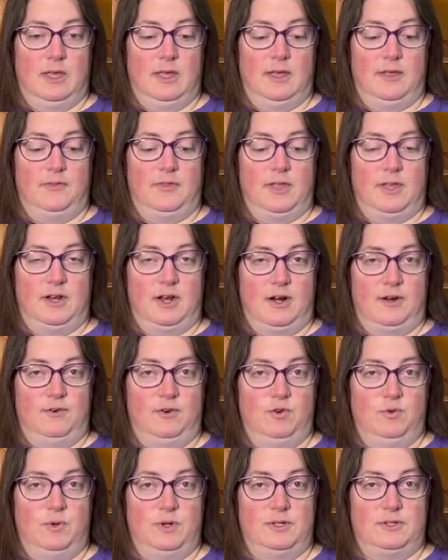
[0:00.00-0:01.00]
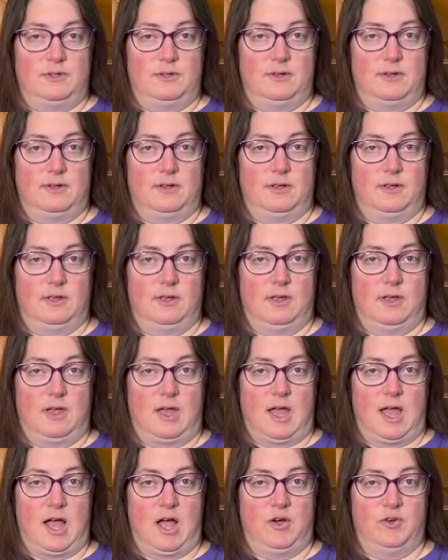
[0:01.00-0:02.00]
Then our newest
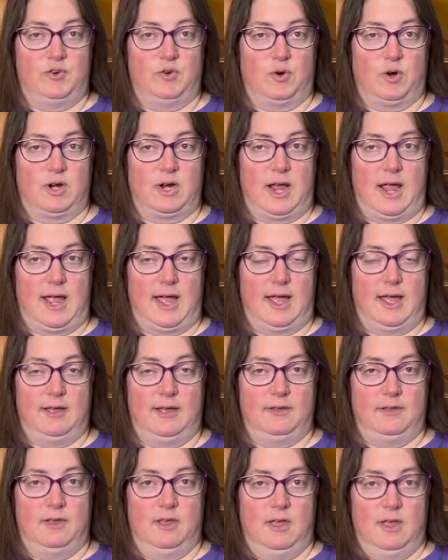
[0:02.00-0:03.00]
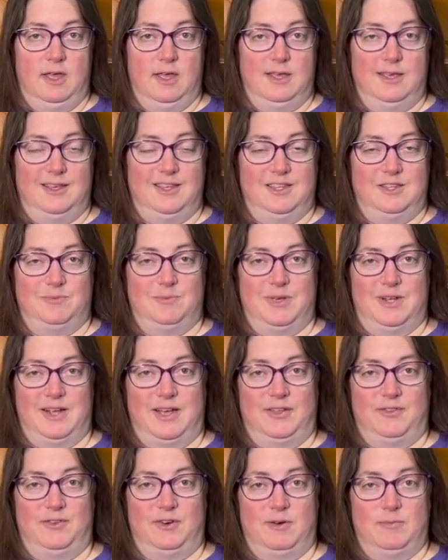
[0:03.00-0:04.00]
outdoor cat, he's been
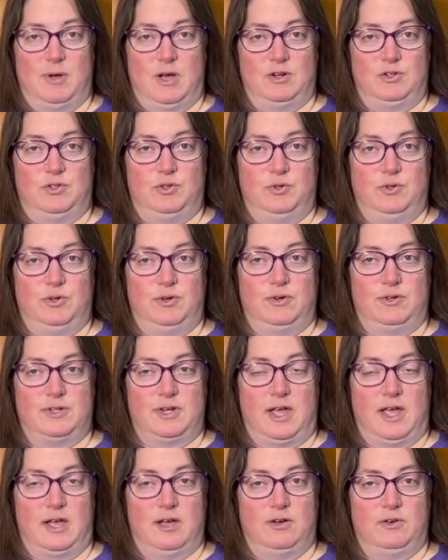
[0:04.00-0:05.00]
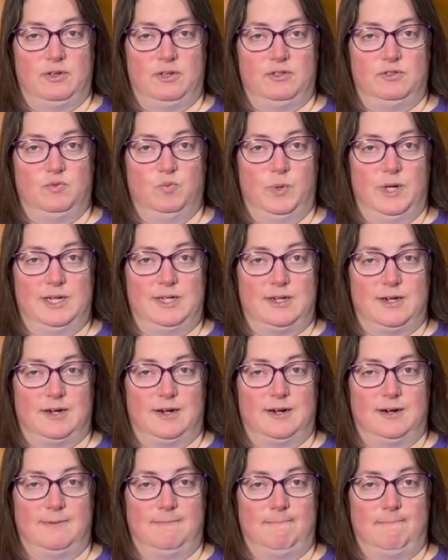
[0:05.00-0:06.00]
out there about 2 years now, is
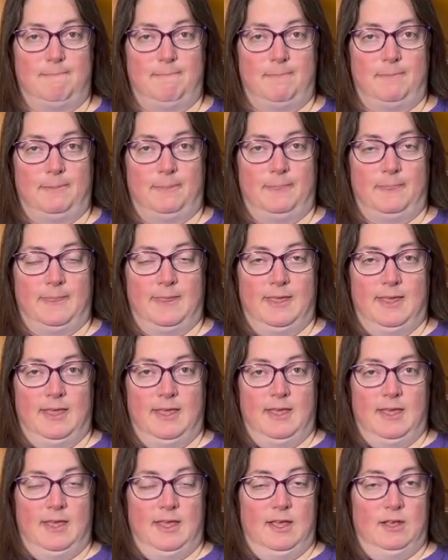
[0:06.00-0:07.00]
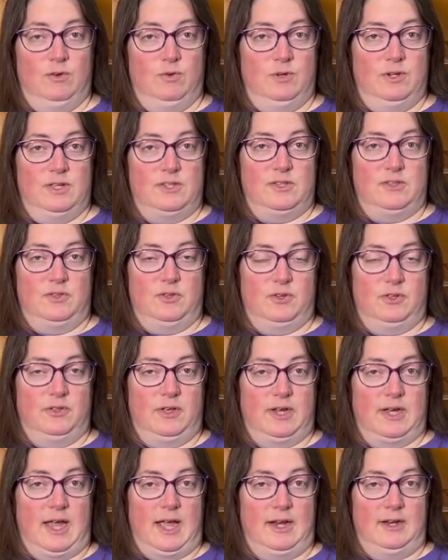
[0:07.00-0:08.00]
Winter, who doesn't look
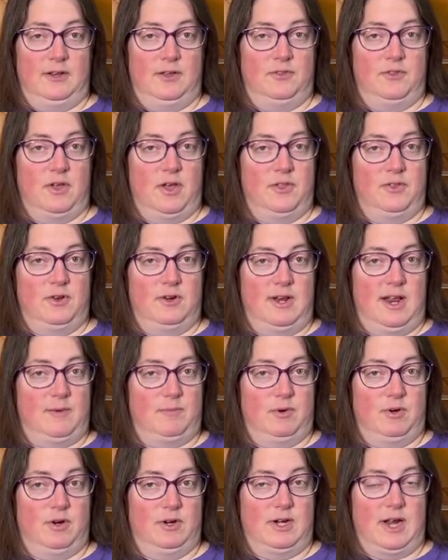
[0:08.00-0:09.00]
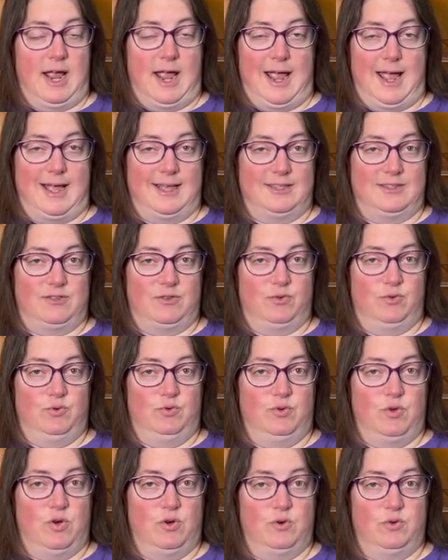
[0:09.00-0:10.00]
like any of the other neighborhood cats, so who
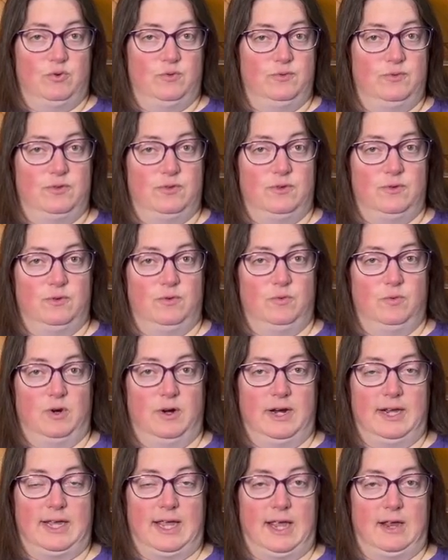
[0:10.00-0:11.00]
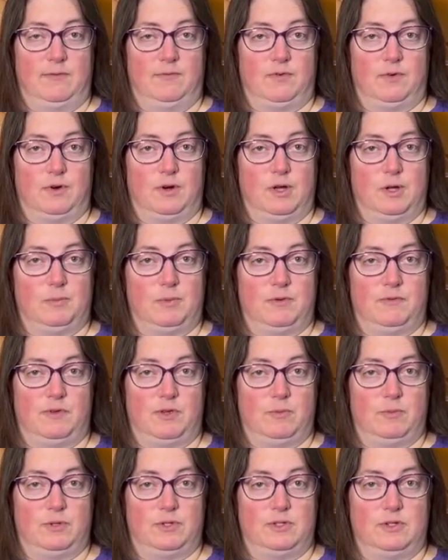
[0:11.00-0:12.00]
knows where he came from, if he
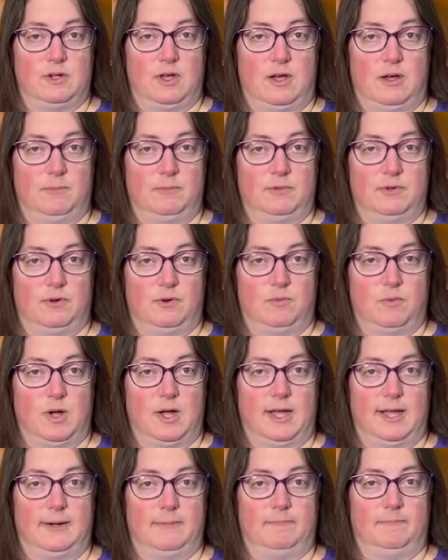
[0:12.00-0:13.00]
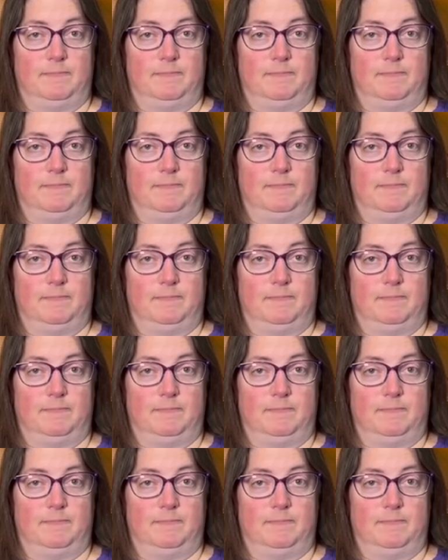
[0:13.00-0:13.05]
was dumped or what,